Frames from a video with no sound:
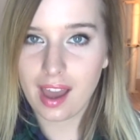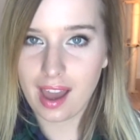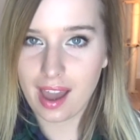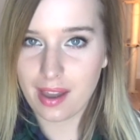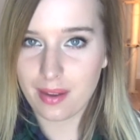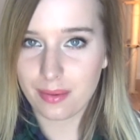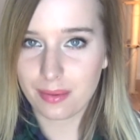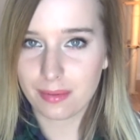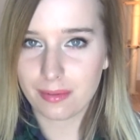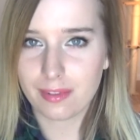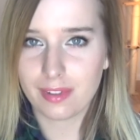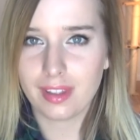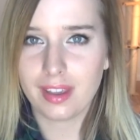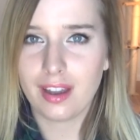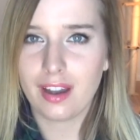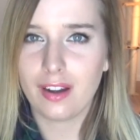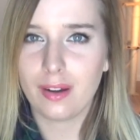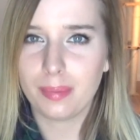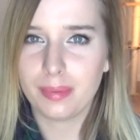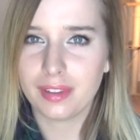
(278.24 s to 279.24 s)
I really
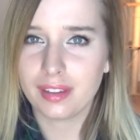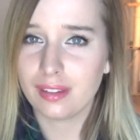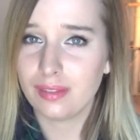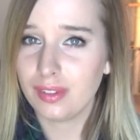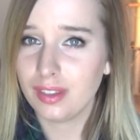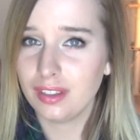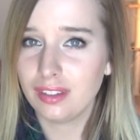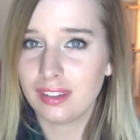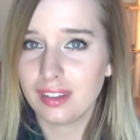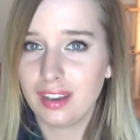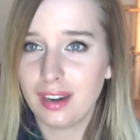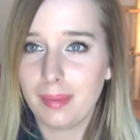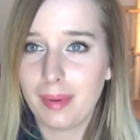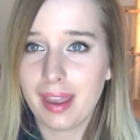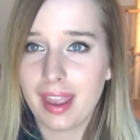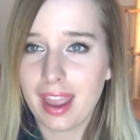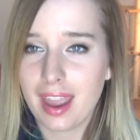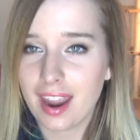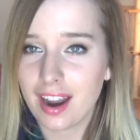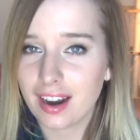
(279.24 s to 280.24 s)
hope this feels good in
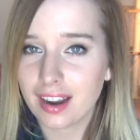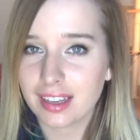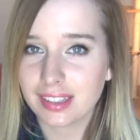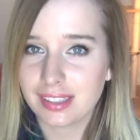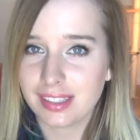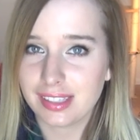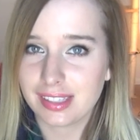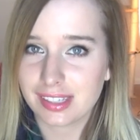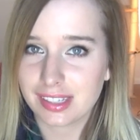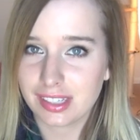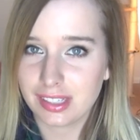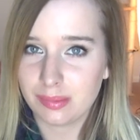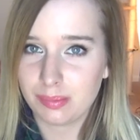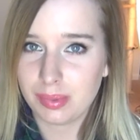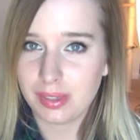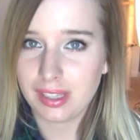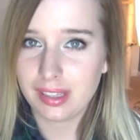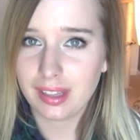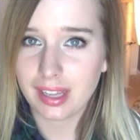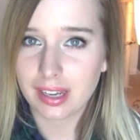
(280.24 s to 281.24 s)
my hair, because this could
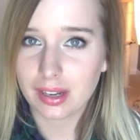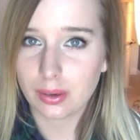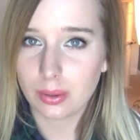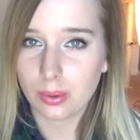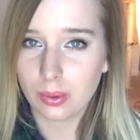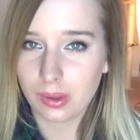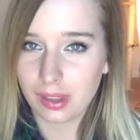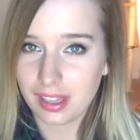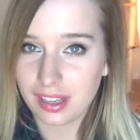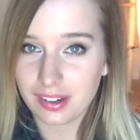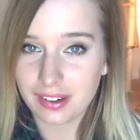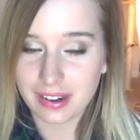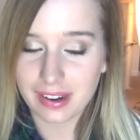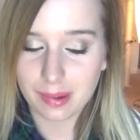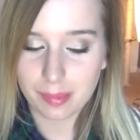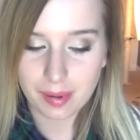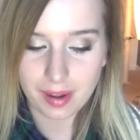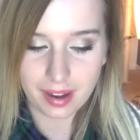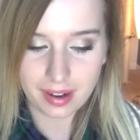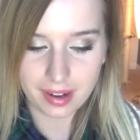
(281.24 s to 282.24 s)
be like a holy
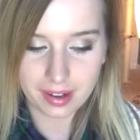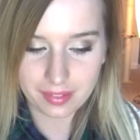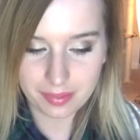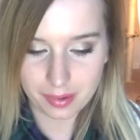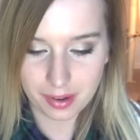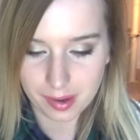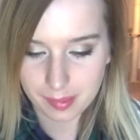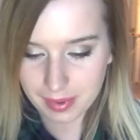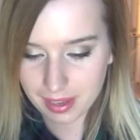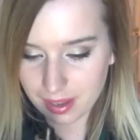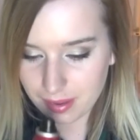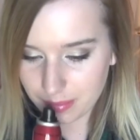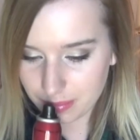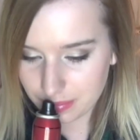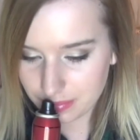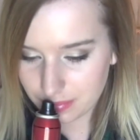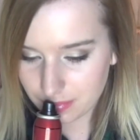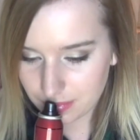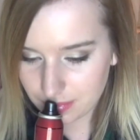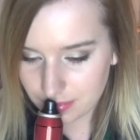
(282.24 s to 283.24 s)
grail product for me.
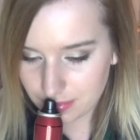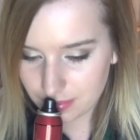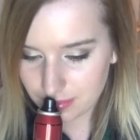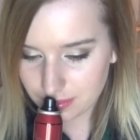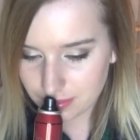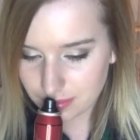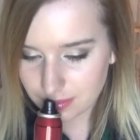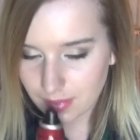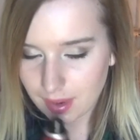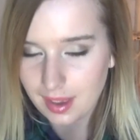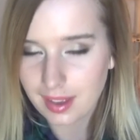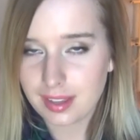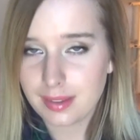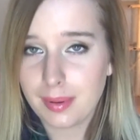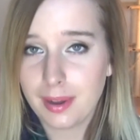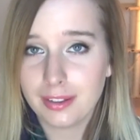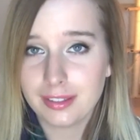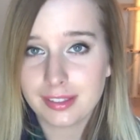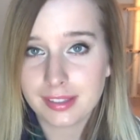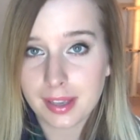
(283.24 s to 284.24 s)
It
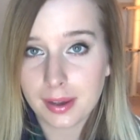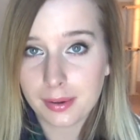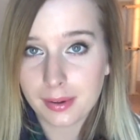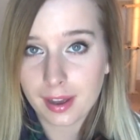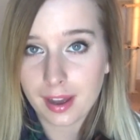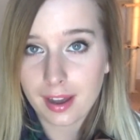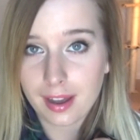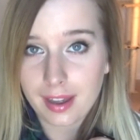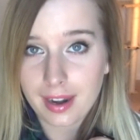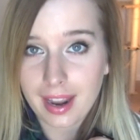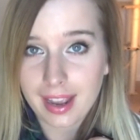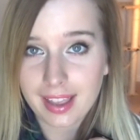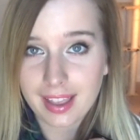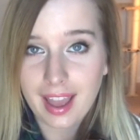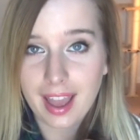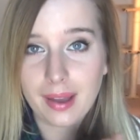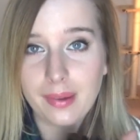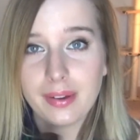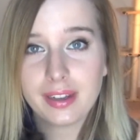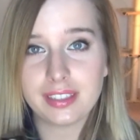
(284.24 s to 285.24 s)
smells so good.
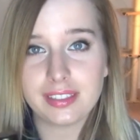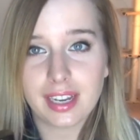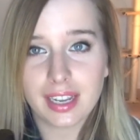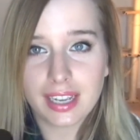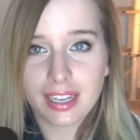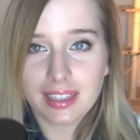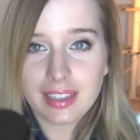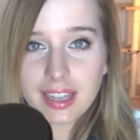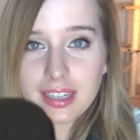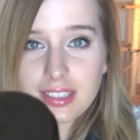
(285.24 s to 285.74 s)
I wish I could